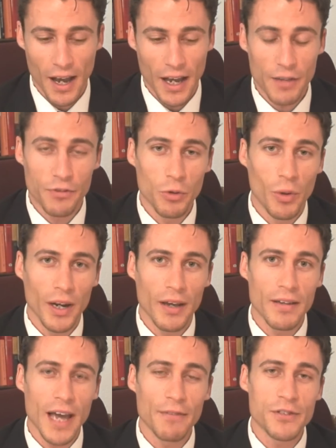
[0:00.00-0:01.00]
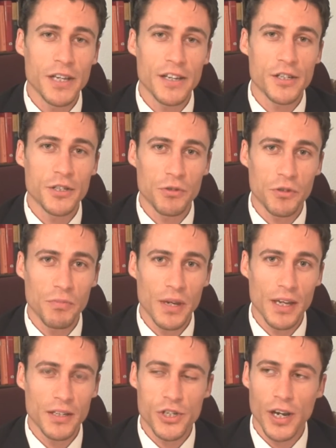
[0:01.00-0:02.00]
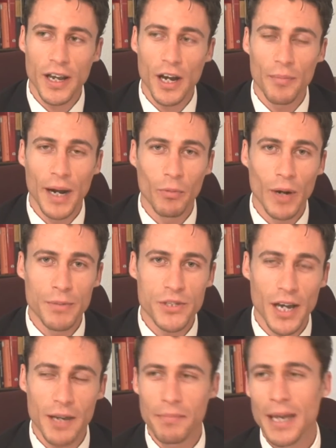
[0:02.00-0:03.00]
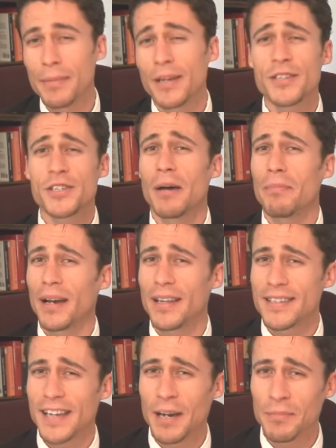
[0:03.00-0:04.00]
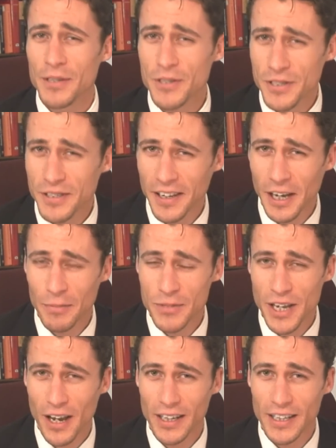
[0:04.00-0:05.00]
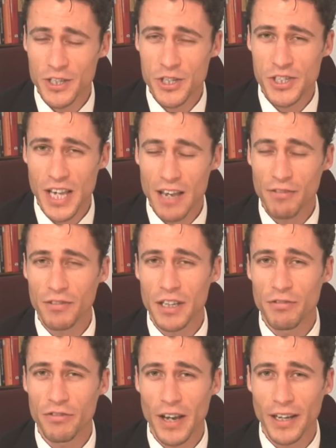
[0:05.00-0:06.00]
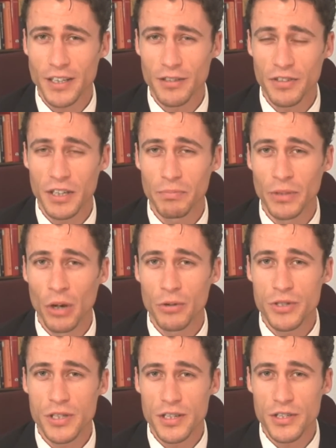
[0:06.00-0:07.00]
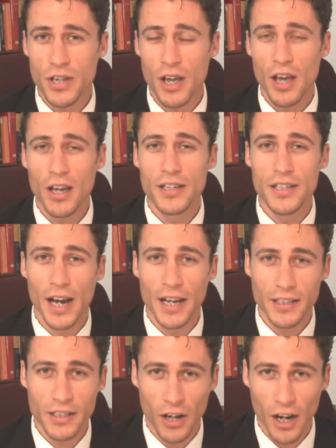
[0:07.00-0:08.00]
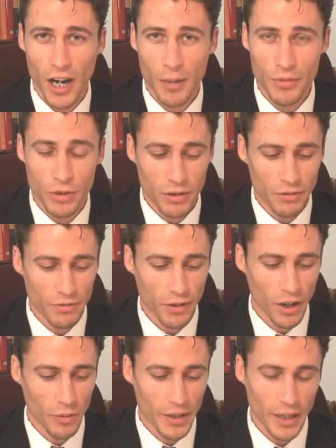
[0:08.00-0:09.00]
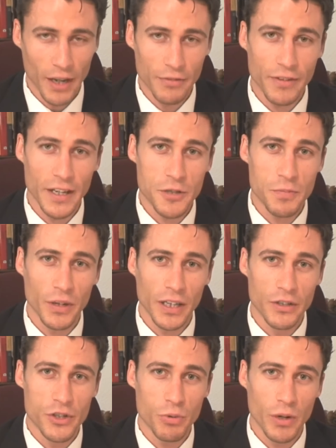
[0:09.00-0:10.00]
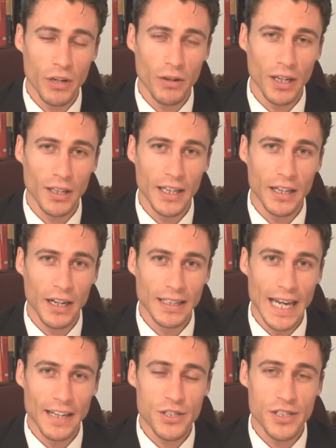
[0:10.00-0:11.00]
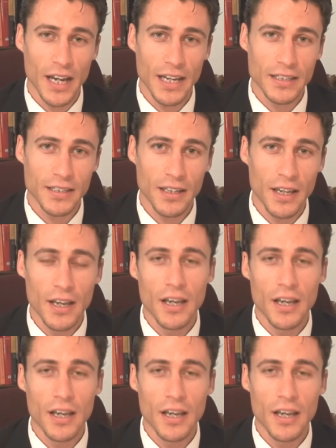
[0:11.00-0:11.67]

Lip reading: If you want to have sessions with me, check out my website. Maybe it's up by the time this comes out. It's safeeffectivehypnosis.com. You can follow me on Facebook and Twitter on a link on that site.